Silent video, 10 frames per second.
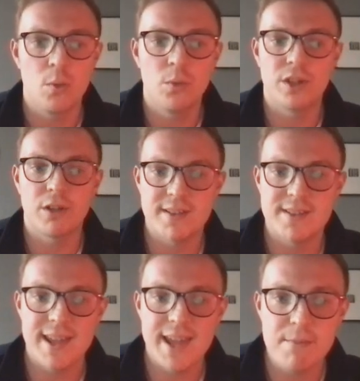was directed
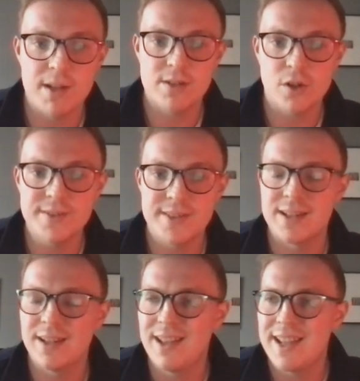to him and his content,
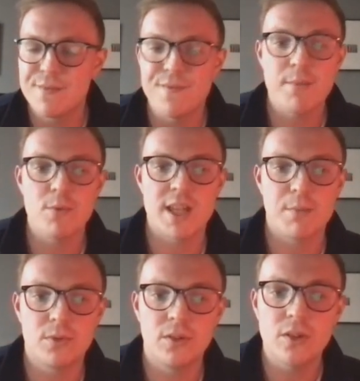his fame was
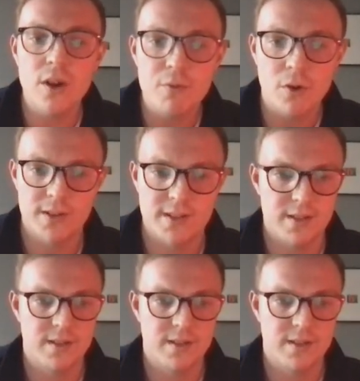able to skyrocket.